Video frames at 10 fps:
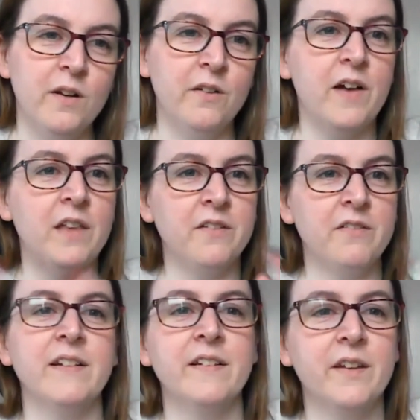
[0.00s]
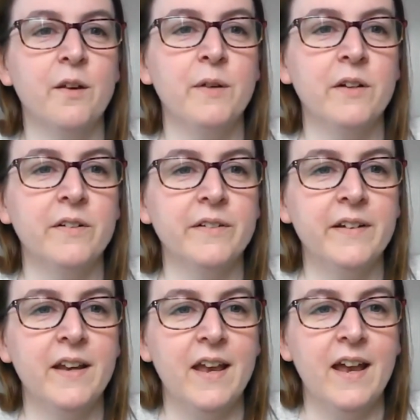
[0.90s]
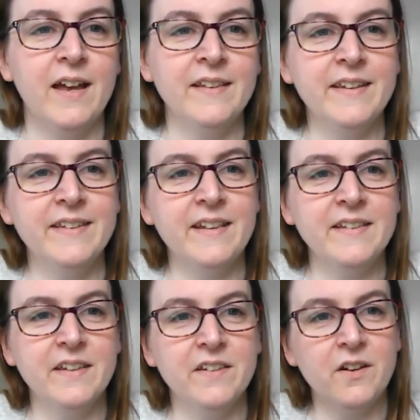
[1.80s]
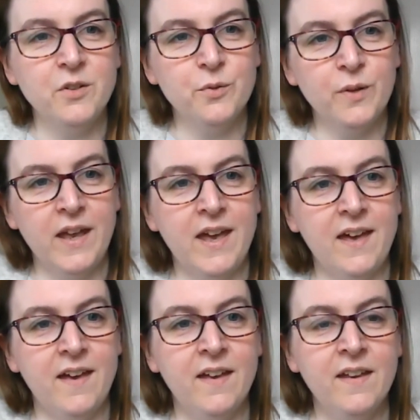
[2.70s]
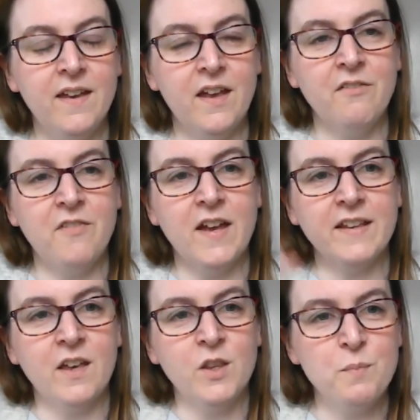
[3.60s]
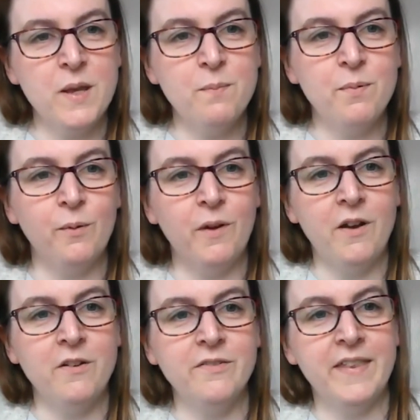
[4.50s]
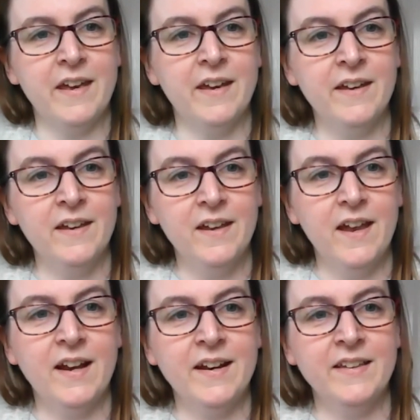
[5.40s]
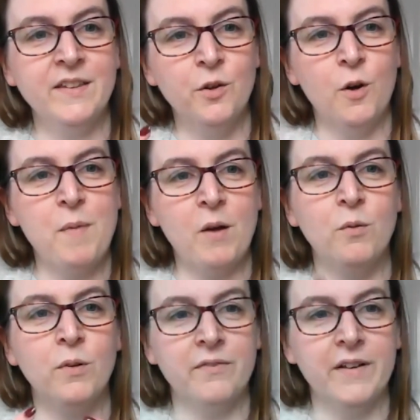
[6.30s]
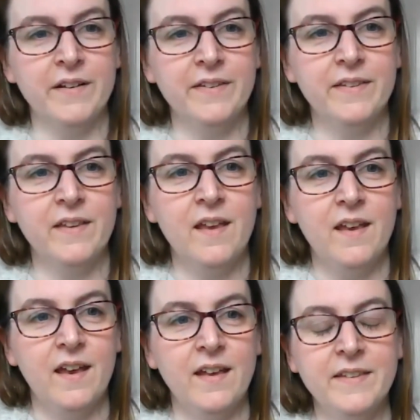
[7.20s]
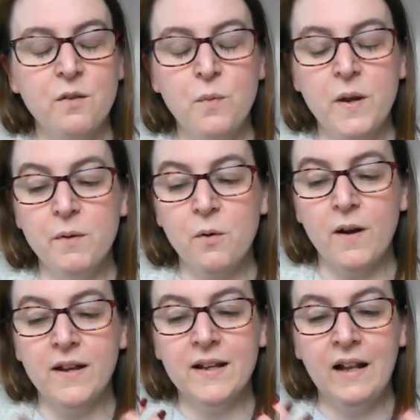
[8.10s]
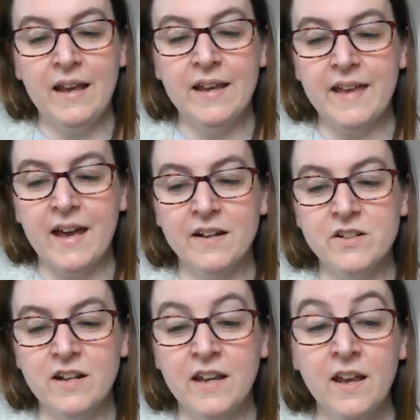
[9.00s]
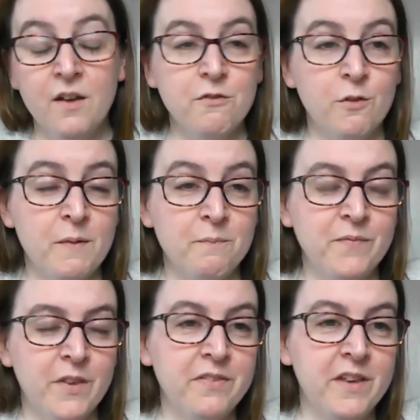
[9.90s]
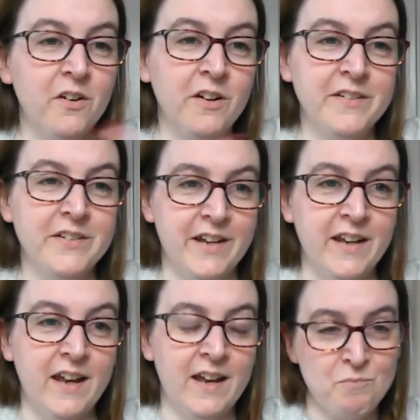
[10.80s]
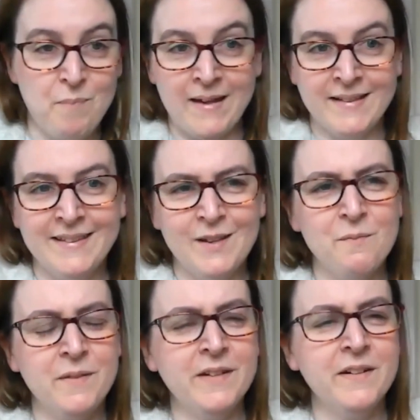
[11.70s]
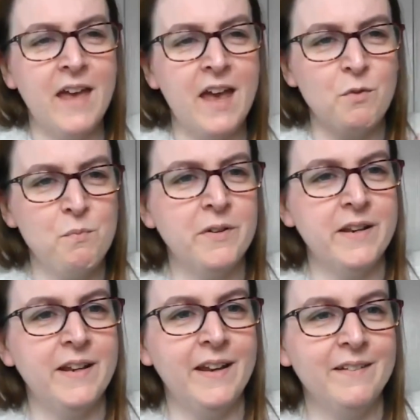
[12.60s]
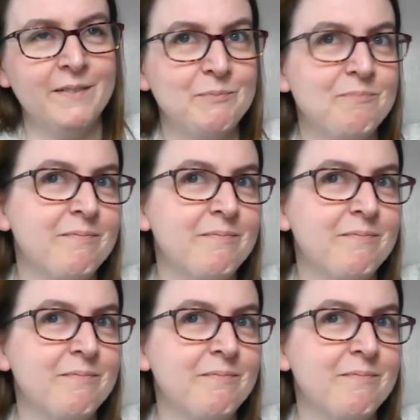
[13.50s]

quite a lot of othering that's going on, and this sense that social care affects other people over there and it is not about all of us. And so we were quite clear that actually from the theology back this up, you know, that everybody